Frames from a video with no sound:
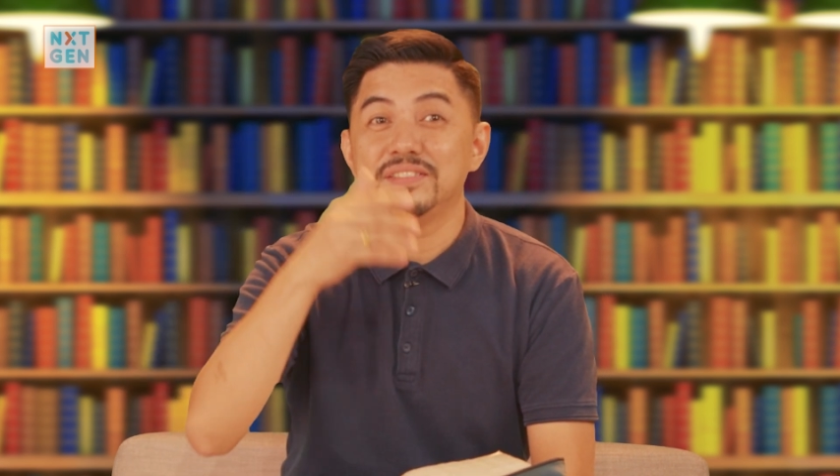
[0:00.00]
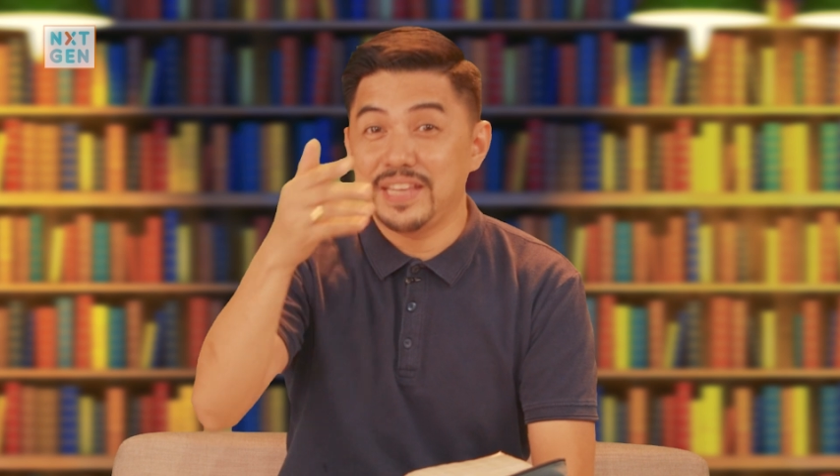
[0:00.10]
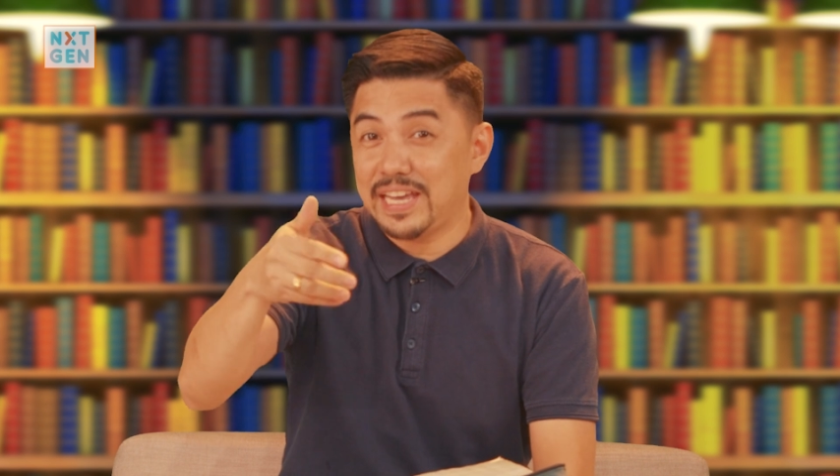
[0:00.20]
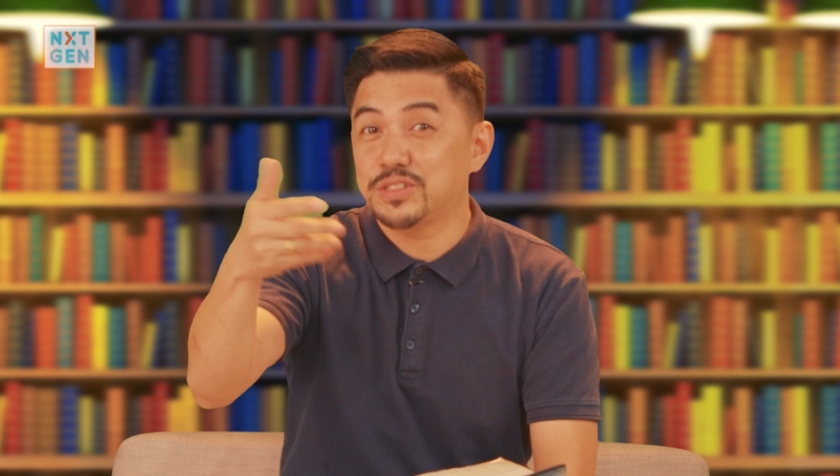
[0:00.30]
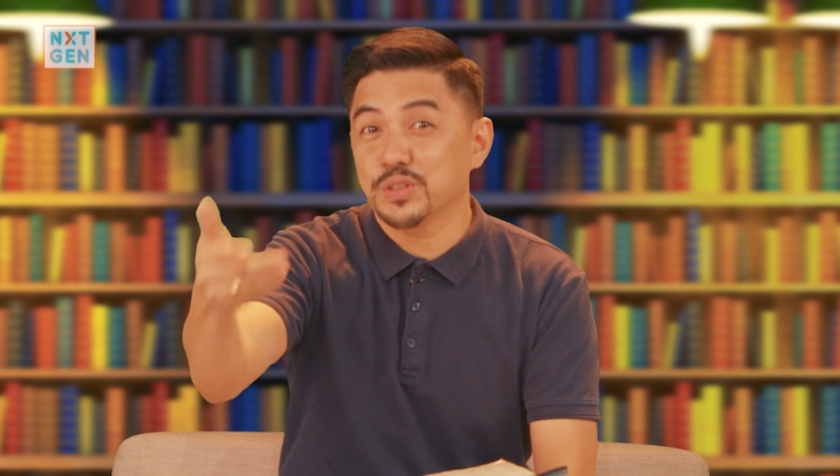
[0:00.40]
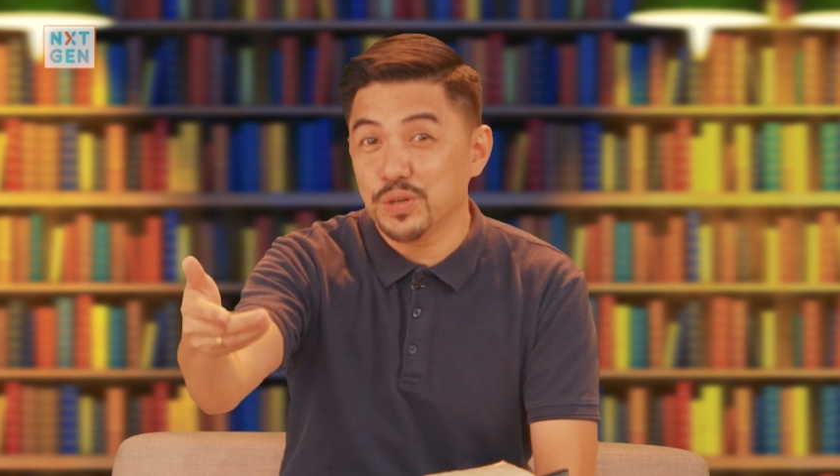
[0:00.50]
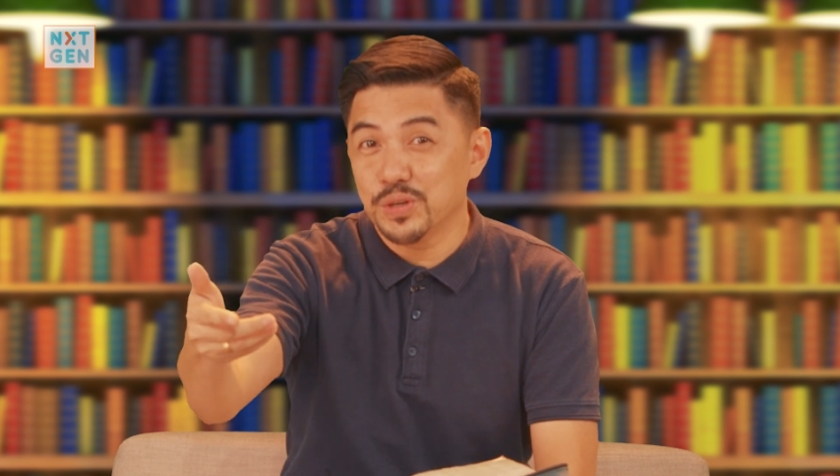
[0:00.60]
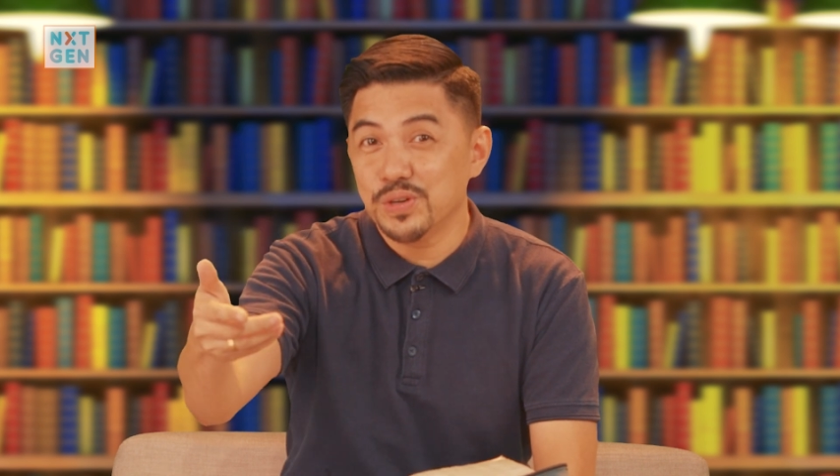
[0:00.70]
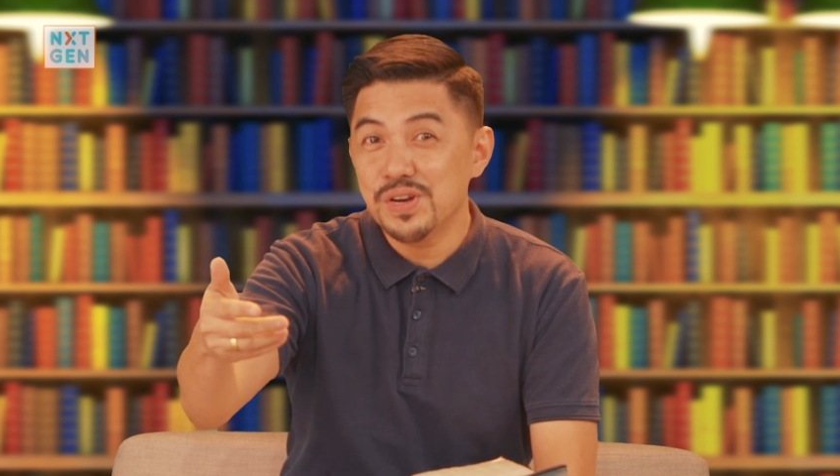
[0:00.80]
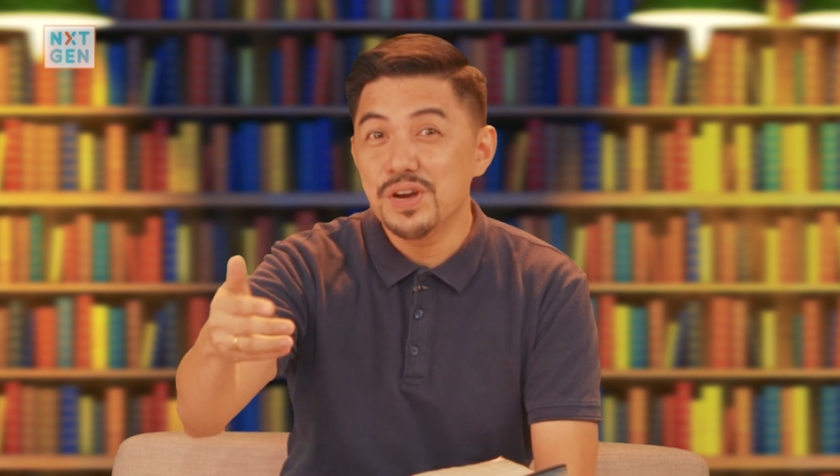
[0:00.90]
they
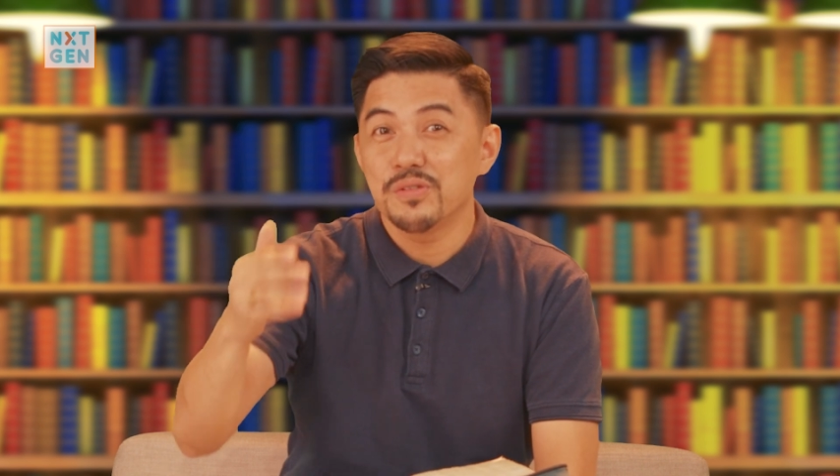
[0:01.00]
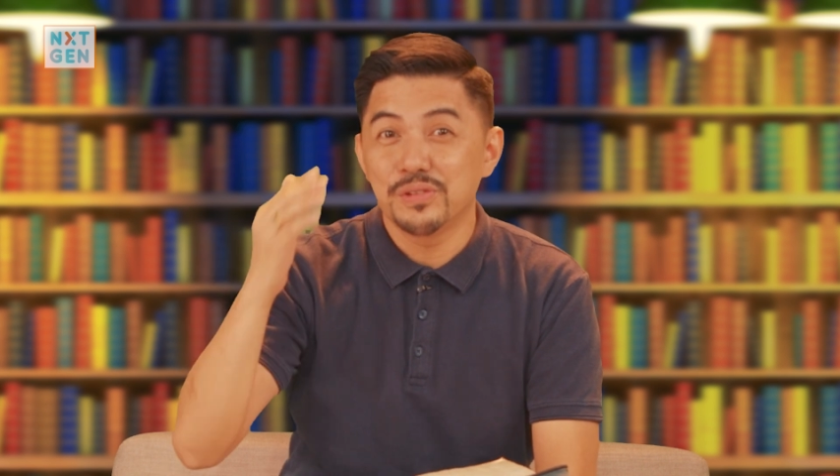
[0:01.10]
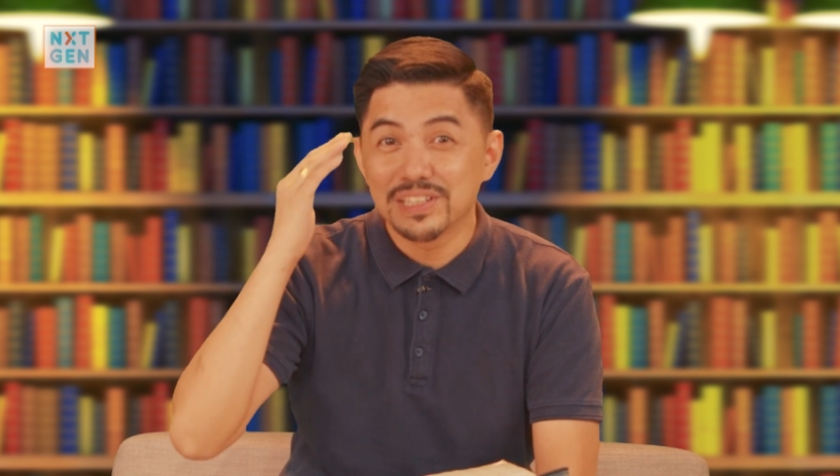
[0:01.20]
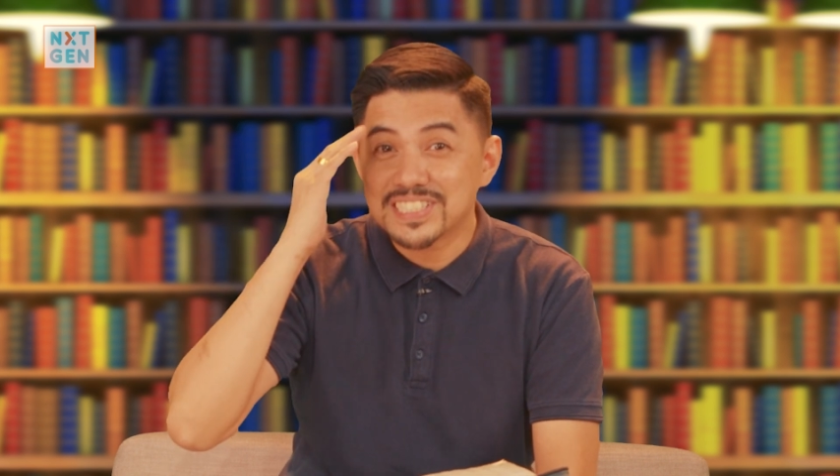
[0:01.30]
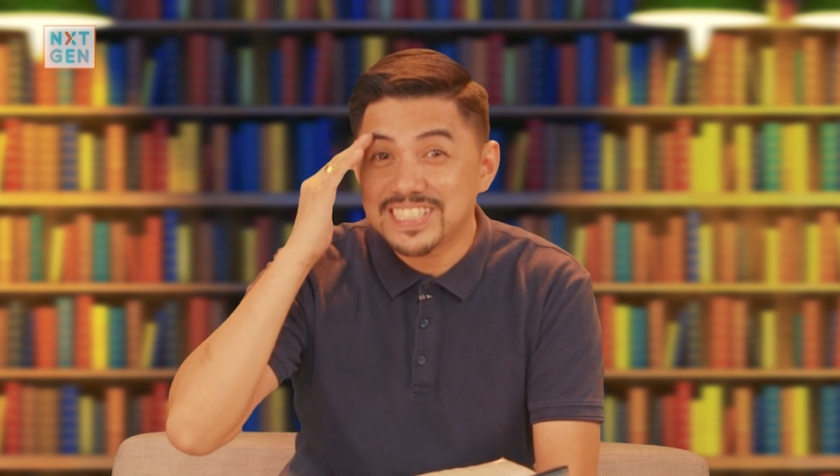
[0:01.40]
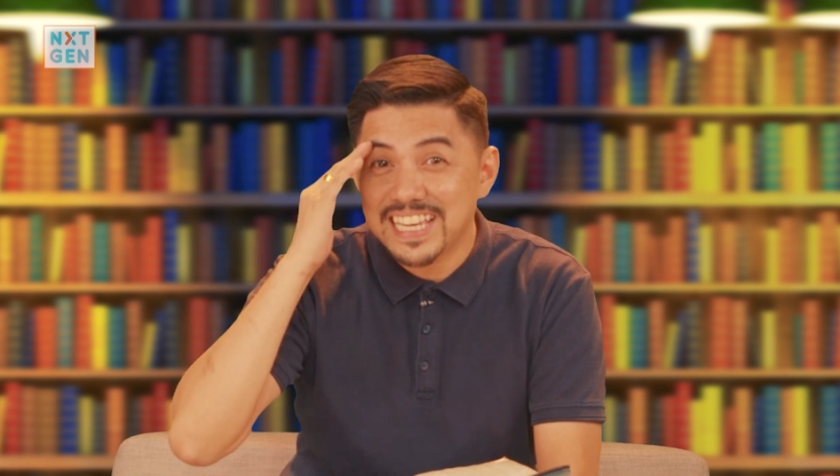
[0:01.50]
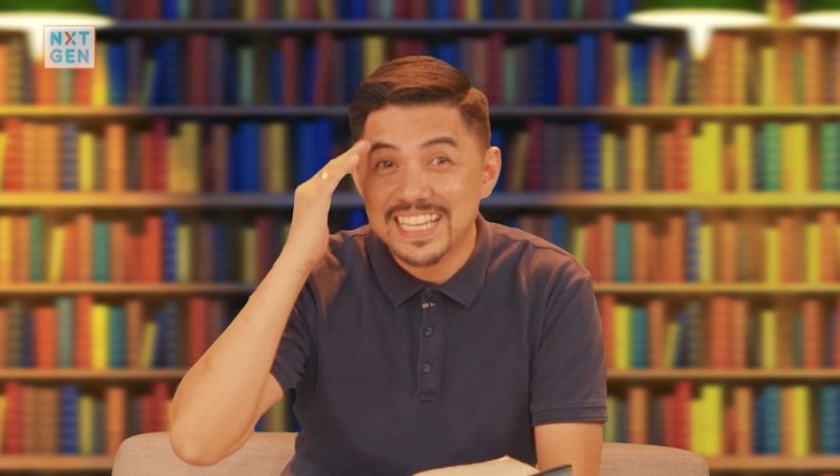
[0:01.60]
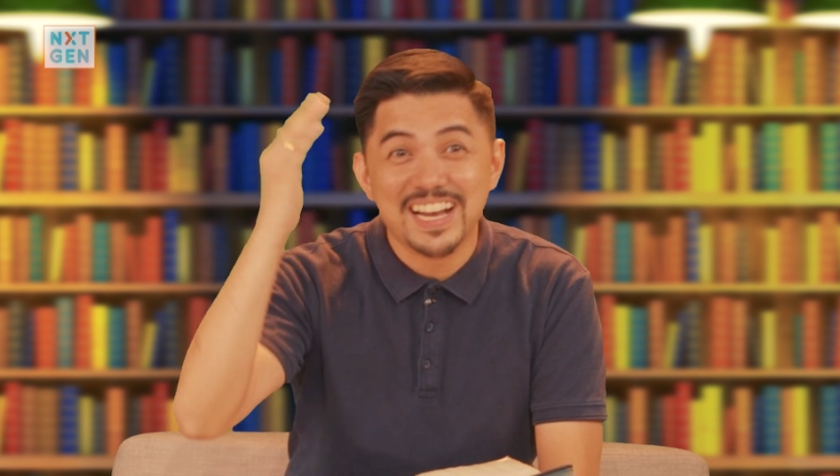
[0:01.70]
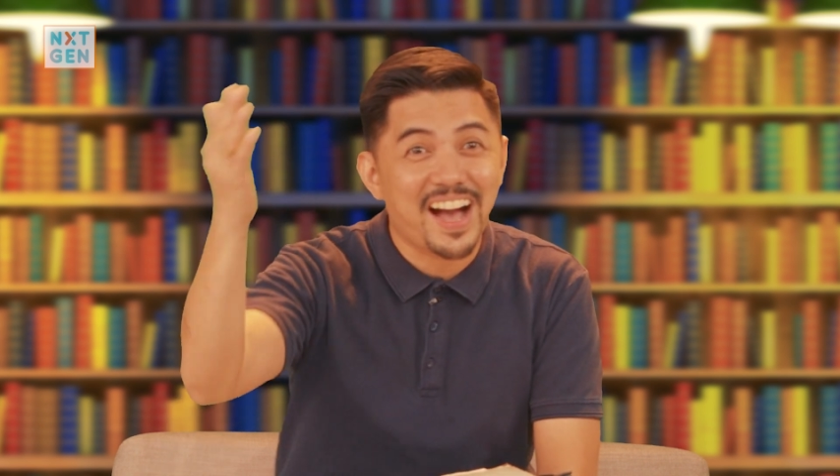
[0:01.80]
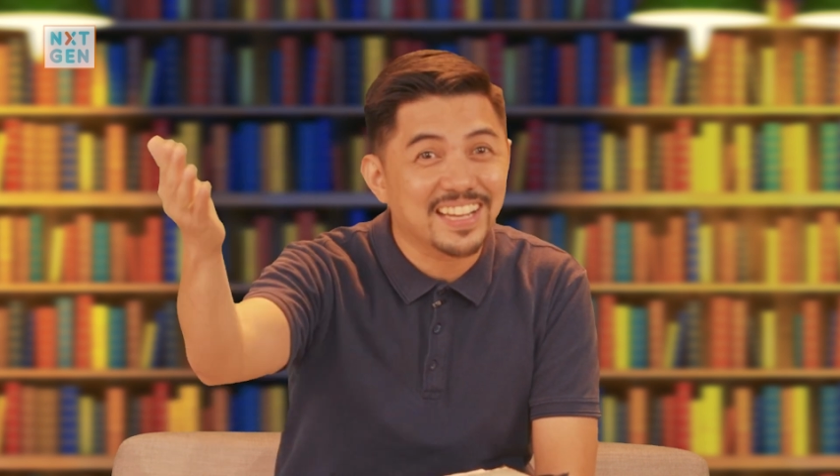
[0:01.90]
too will
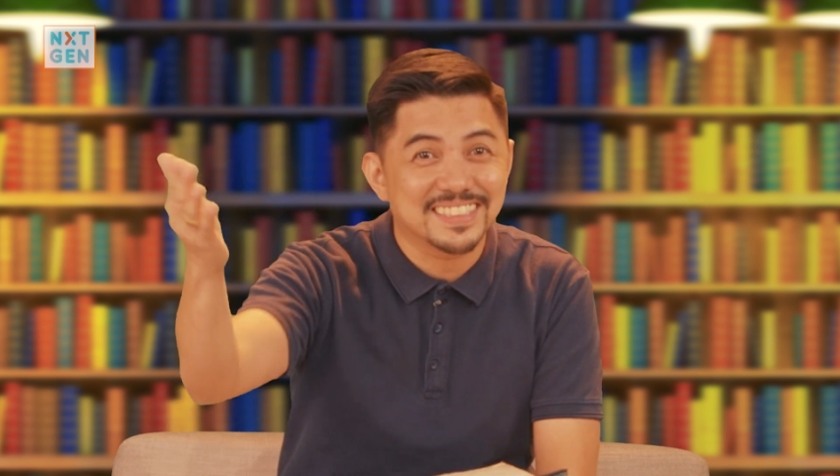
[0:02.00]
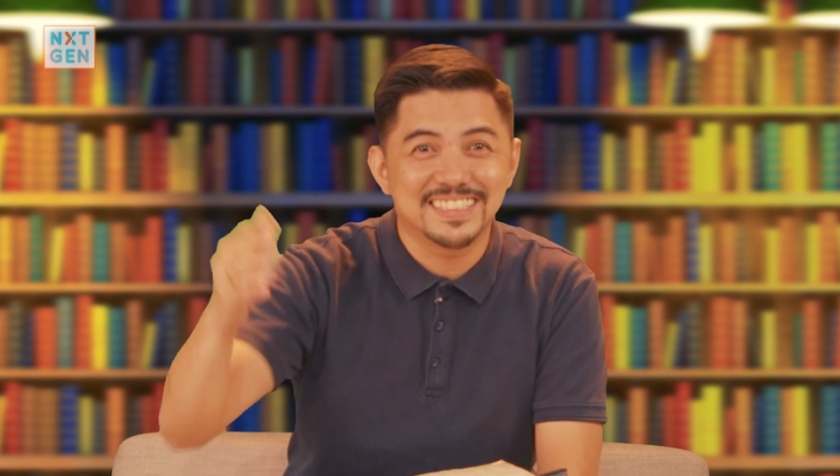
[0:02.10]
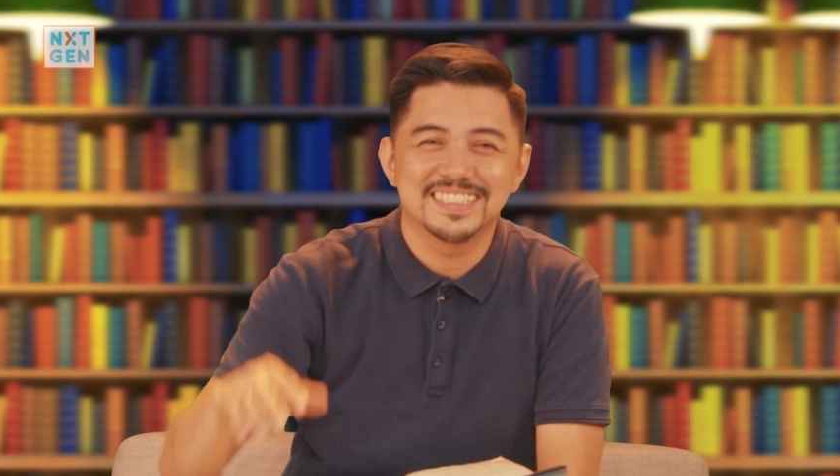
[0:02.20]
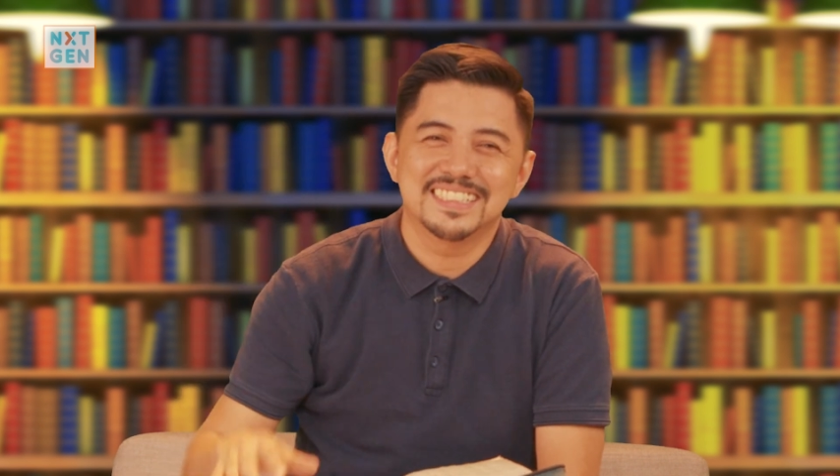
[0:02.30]
see God.